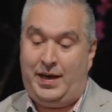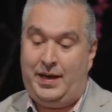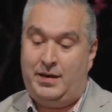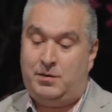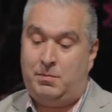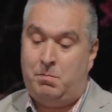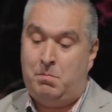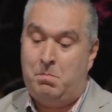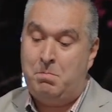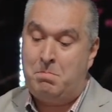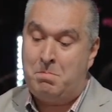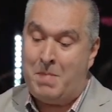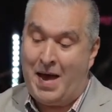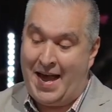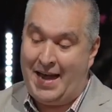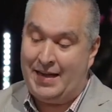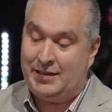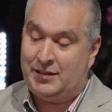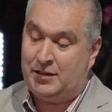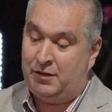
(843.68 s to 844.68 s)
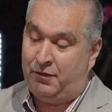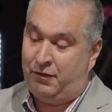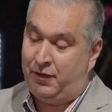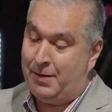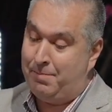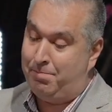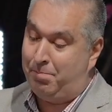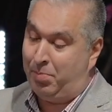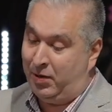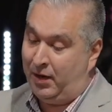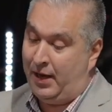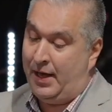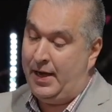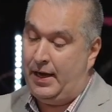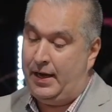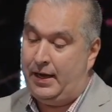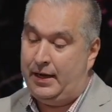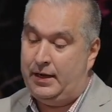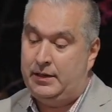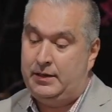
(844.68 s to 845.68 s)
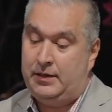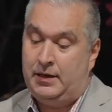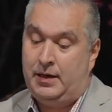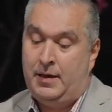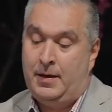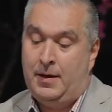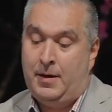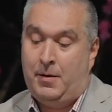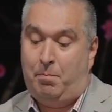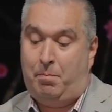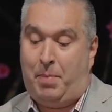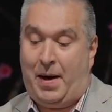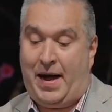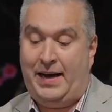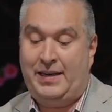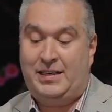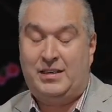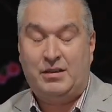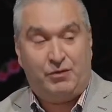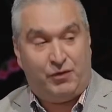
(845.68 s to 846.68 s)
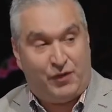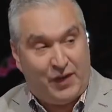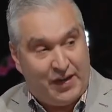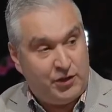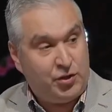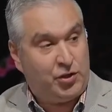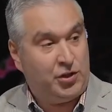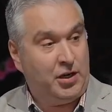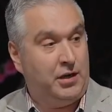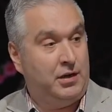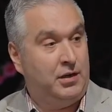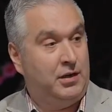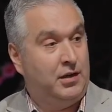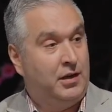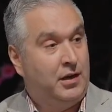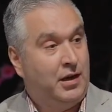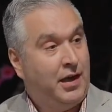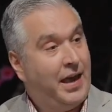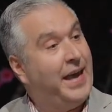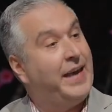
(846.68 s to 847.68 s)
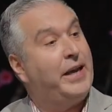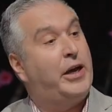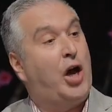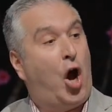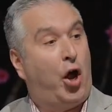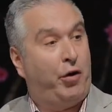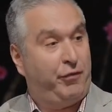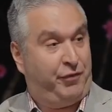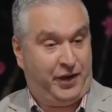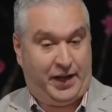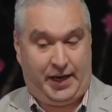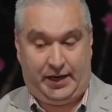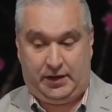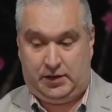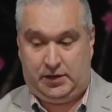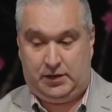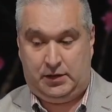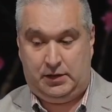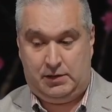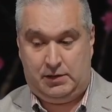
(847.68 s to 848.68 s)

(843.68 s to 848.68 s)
is massively plagued by division and conflict.